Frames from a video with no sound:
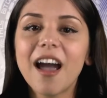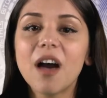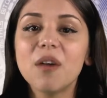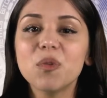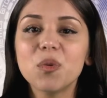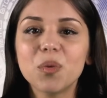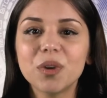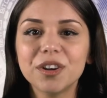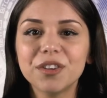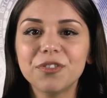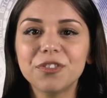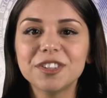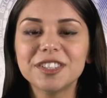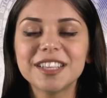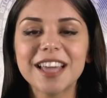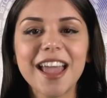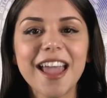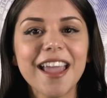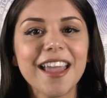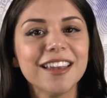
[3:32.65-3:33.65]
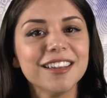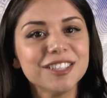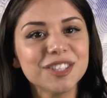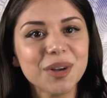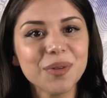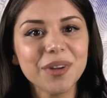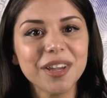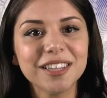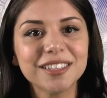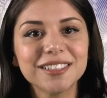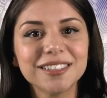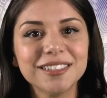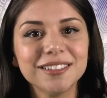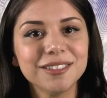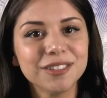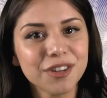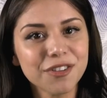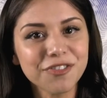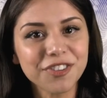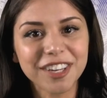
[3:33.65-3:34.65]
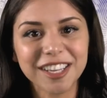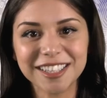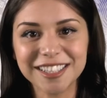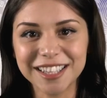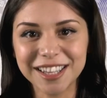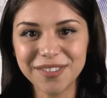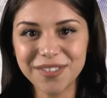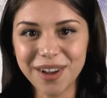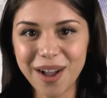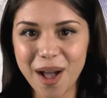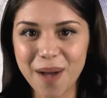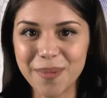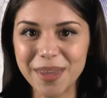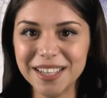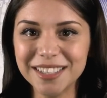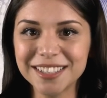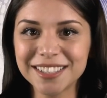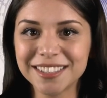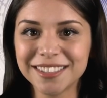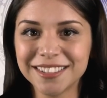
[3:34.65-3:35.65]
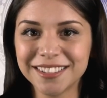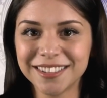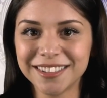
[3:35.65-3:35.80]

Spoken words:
Have a wonderful day. And as always, don't forget to leave a comment.